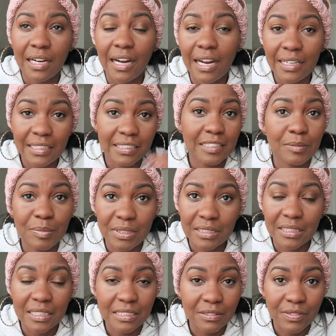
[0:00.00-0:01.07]
I need to be
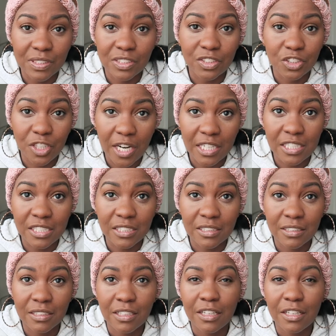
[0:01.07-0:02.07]
less of a distraction